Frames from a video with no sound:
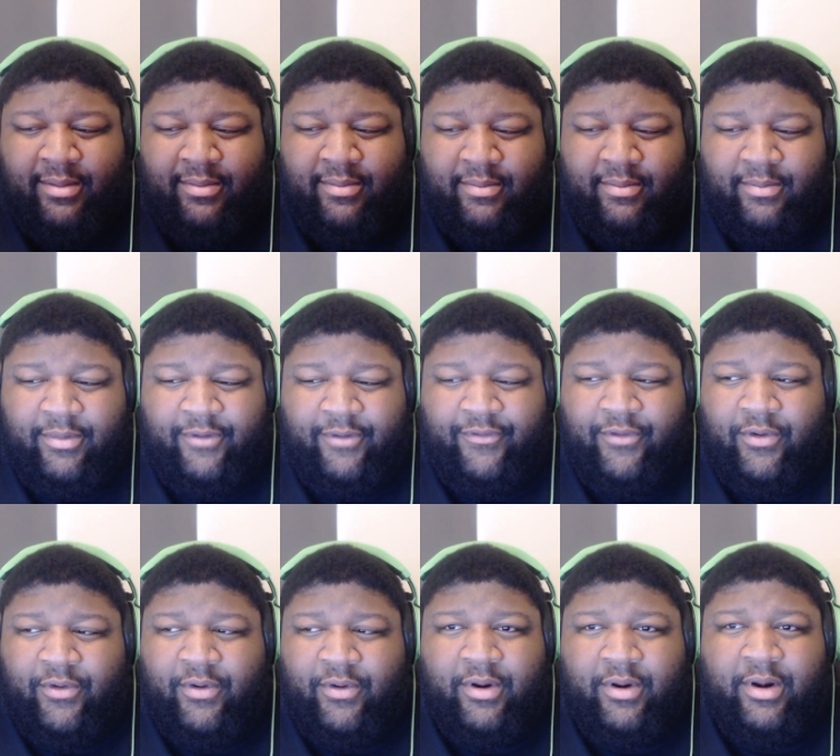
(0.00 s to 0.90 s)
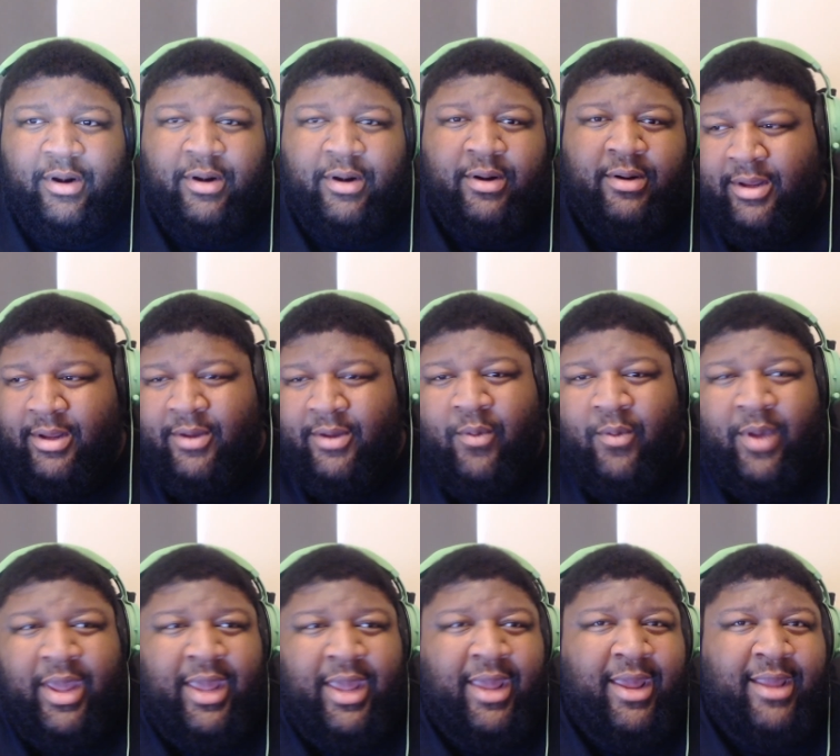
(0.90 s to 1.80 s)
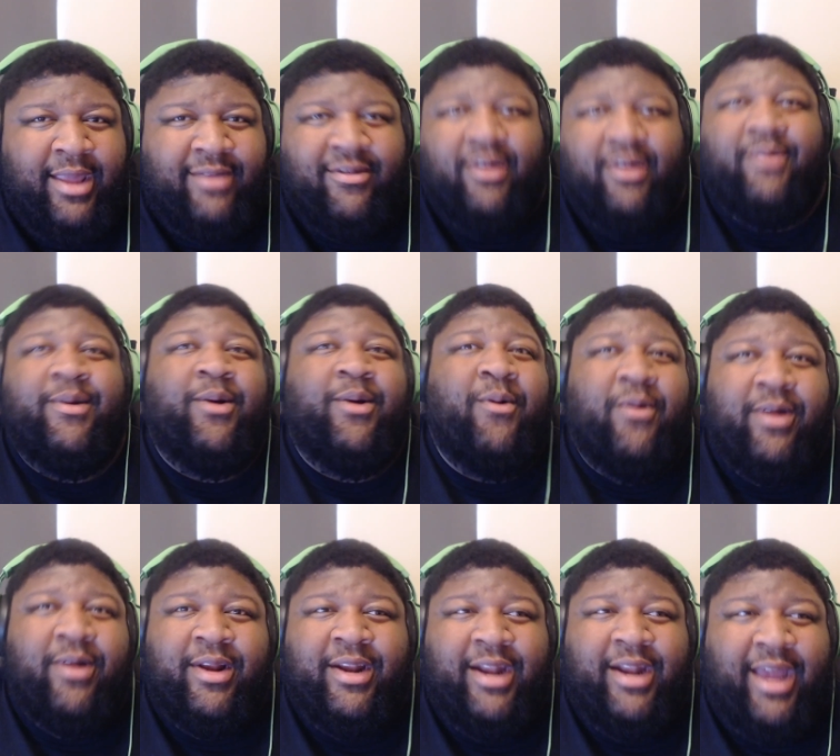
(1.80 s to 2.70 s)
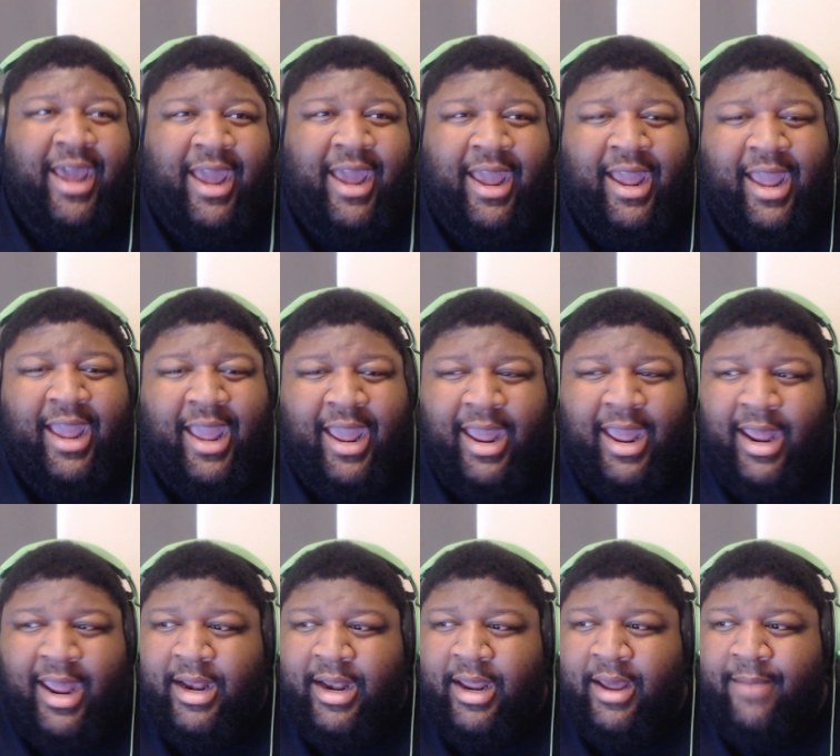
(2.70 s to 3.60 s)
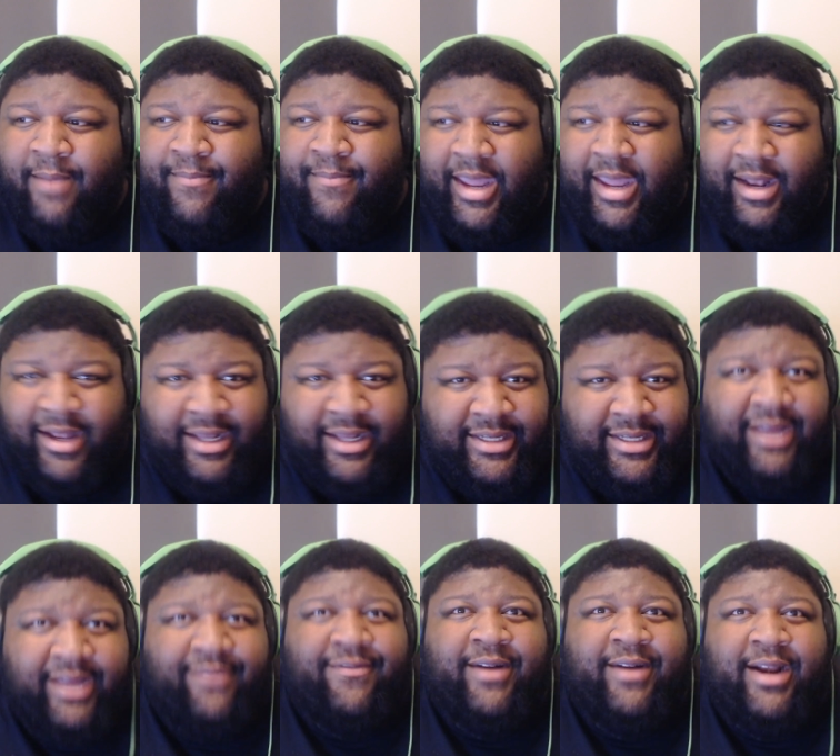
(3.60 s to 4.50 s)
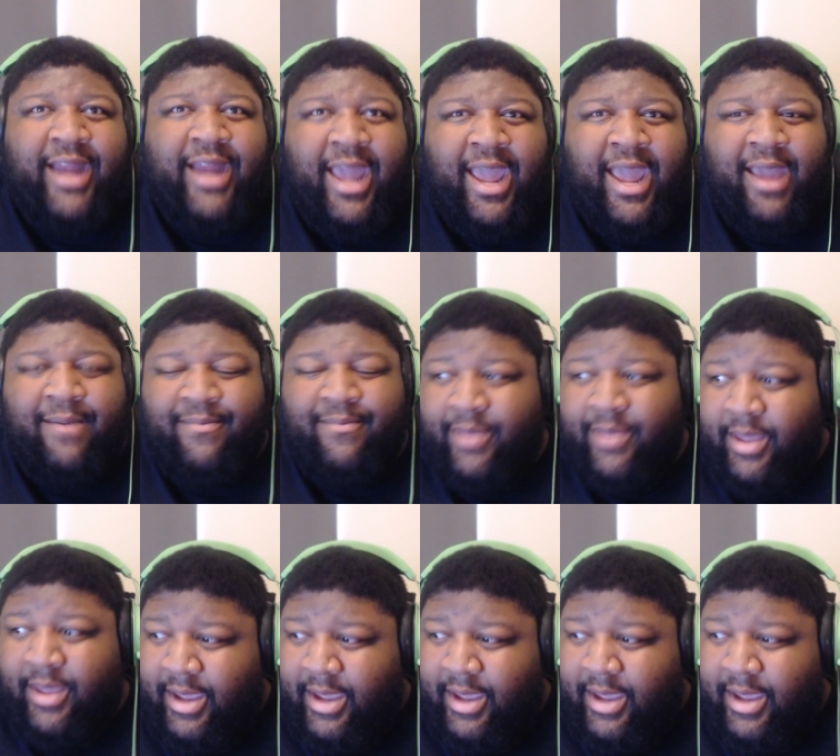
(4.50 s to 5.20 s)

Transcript: before we started recording today, and it looks like a fun game.